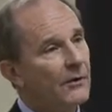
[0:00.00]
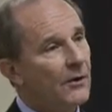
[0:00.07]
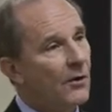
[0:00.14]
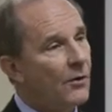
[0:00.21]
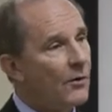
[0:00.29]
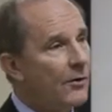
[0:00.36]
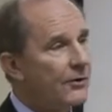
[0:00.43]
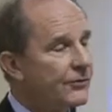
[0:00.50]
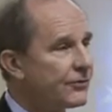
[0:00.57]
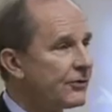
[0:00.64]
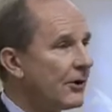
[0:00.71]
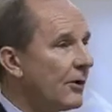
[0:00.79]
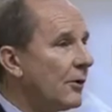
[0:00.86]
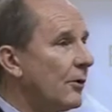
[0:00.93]
horse
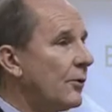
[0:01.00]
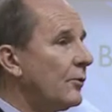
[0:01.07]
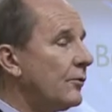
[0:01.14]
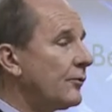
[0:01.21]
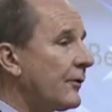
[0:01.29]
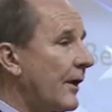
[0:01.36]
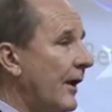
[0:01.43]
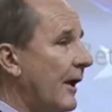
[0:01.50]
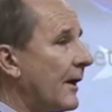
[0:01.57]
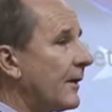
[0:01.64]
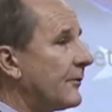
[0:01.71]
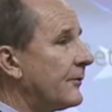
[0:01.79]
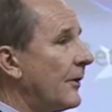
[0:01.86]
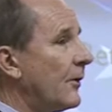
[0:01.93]
shows,
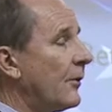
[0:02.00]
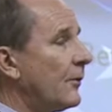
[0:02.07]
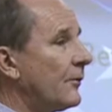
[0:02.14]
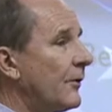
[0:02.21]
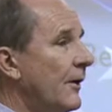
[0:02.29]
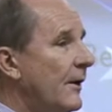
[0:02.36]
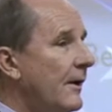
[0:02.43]
cattle shows,